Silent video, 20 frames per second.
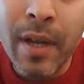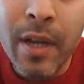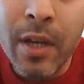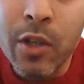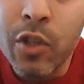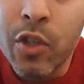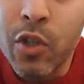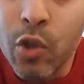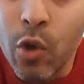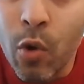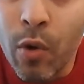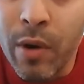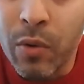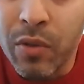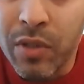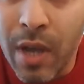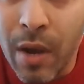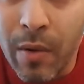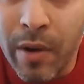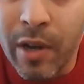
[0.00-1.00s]
saw it
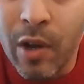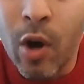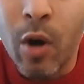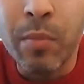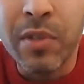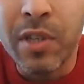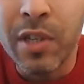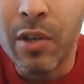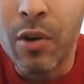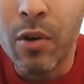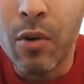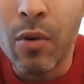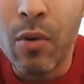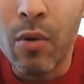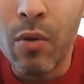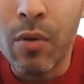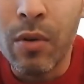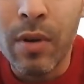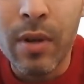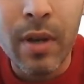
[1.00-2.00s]
was only
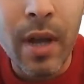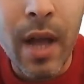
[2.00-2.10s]
optical,